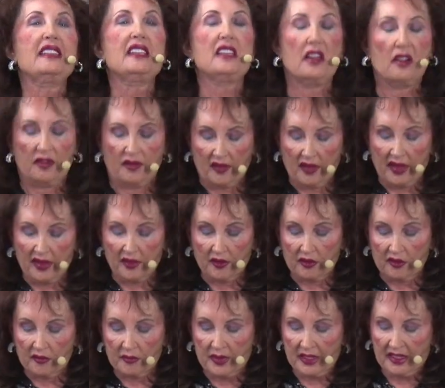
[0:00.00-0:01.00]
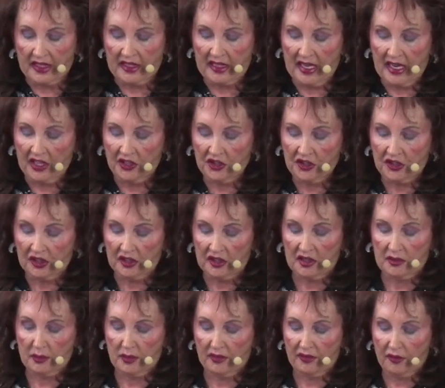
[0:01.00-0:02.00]
a father of many
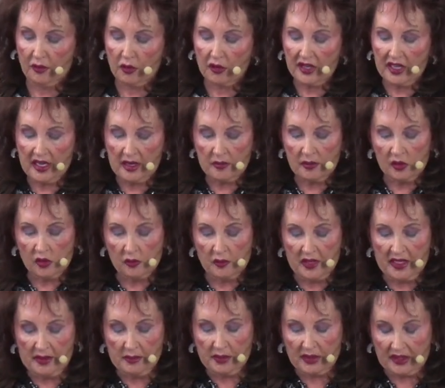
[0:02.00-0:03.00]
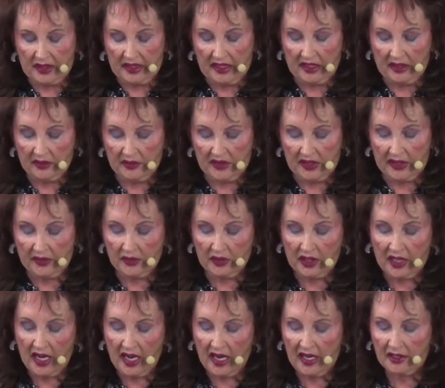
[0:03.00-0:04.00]
nations, before him whom he believed, even
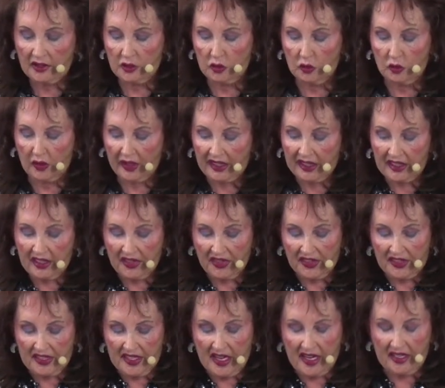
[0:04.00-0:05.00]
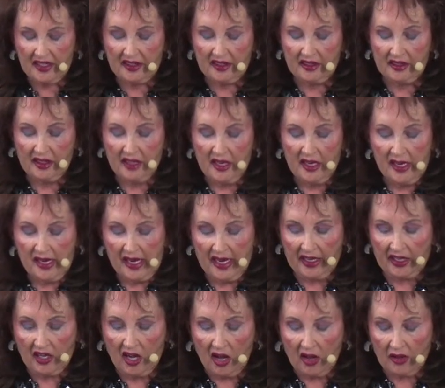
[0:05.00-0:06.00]
God, who quickeneth the dead,
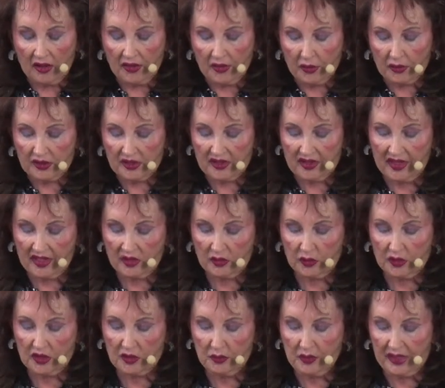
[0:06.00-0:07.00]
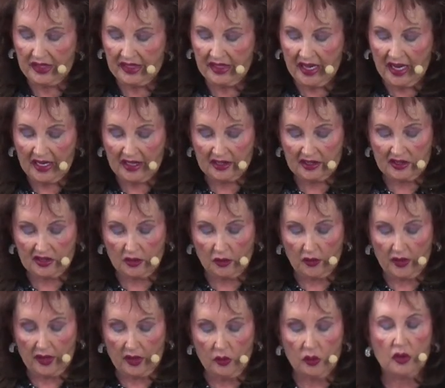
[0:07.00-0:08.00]
and calleth those things which be not as though
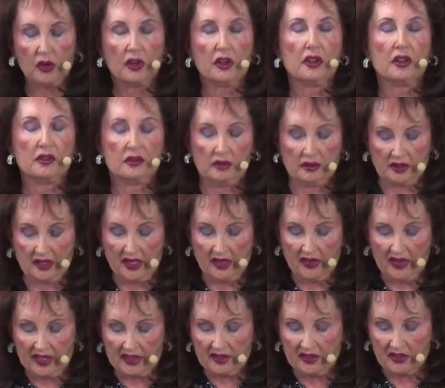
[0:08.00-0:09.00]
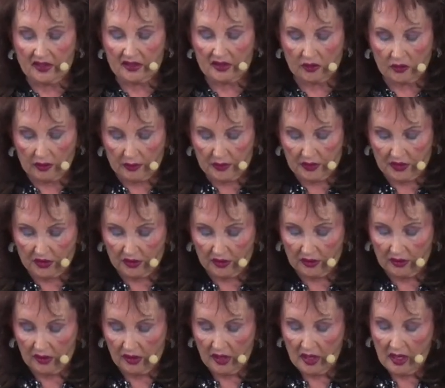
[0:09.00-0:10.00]
they were. Okay, that's the scripture.
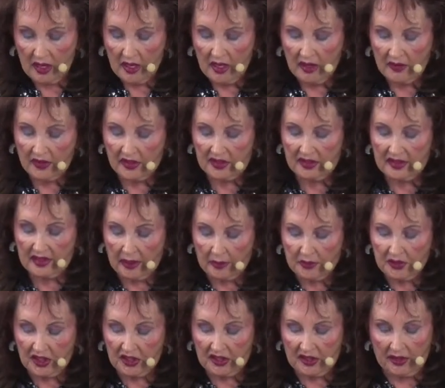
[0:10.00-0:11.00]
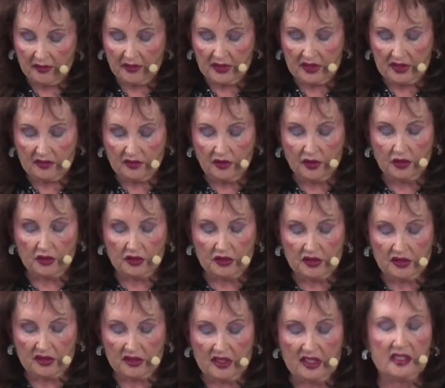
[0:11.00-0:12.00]
The subject of this
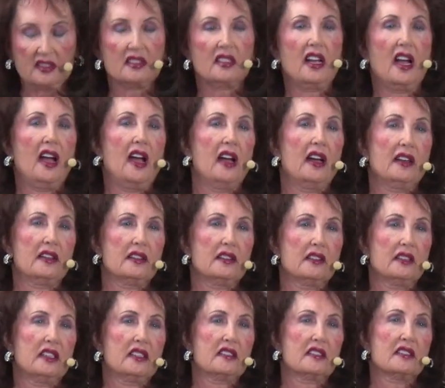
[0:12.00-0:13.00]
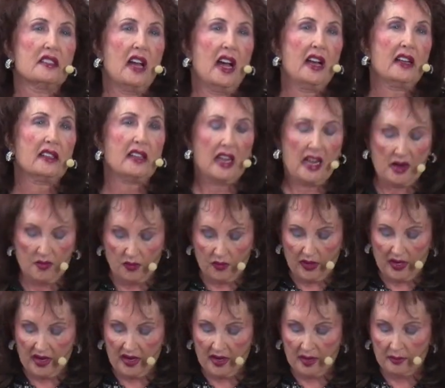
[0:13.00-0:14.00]
verse is God. It's not
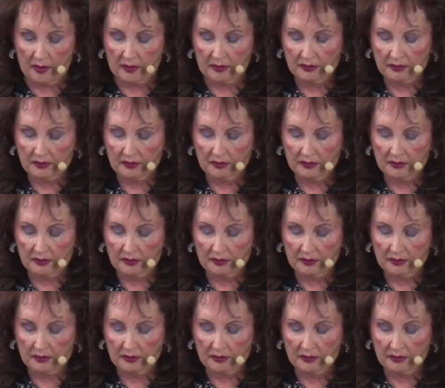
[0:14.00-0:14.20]
Abraham.